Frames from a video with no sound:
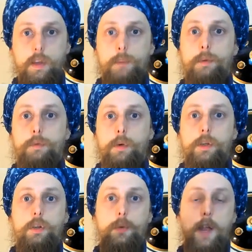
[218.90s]
before you
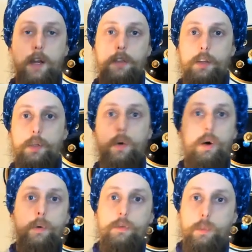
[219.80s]
do anything. You
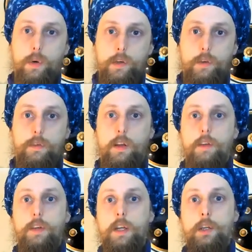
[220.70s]
always were
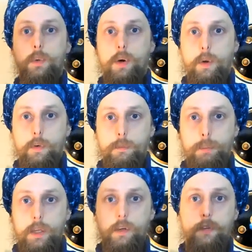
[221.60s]
yourself. You will always be
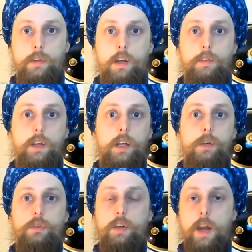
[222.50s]
yourself. You
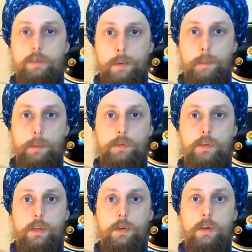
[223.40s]
should never be
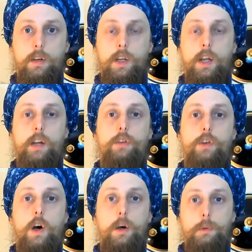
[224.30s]
persecuted, and you should
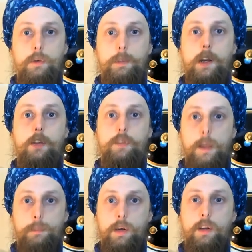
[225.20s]
always be
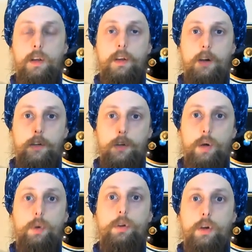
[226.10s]
accepted on your
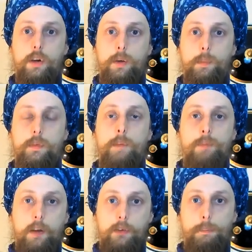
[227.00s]
own terms
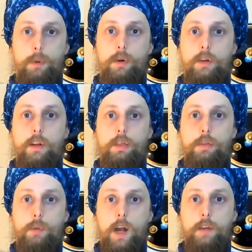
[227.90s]
and supported in
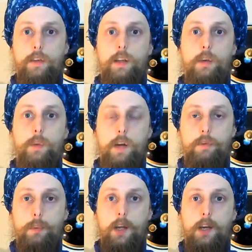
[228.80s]
thriving in whatever
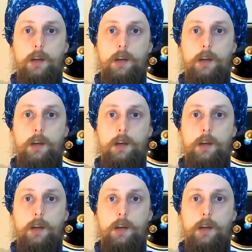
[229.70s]
way is